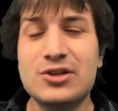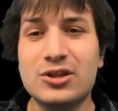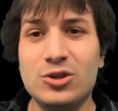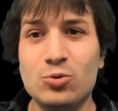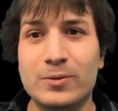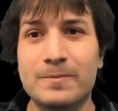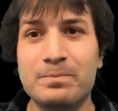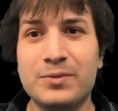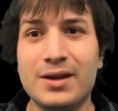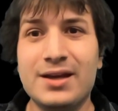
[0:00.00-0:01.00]
U.
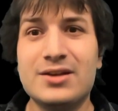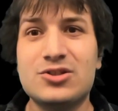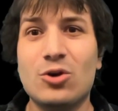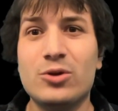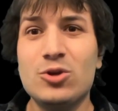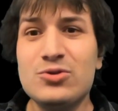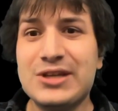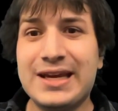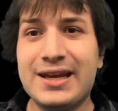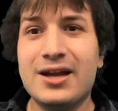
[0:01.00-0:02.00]
So
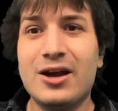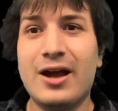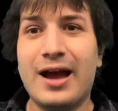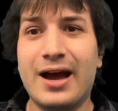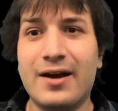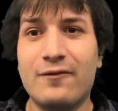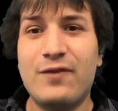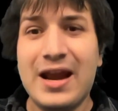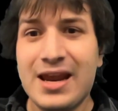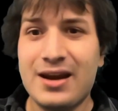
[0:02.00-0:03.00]
using a
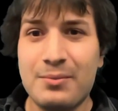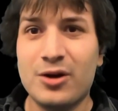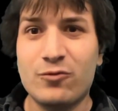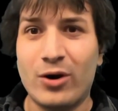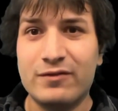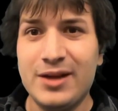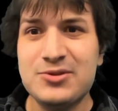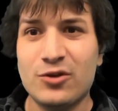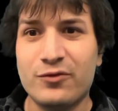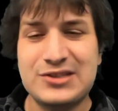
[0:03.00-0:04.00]
finite number of coin flips,
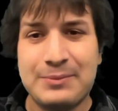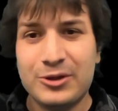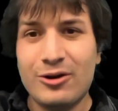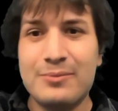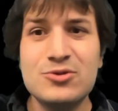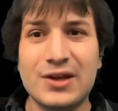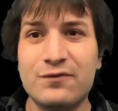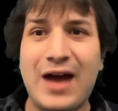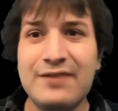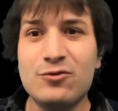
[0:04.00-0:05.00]
so for example here I'm using
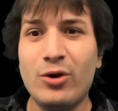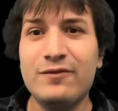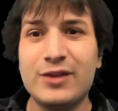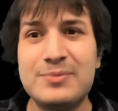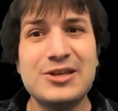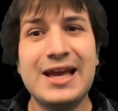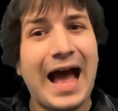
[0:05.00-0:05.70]
5 coin flips,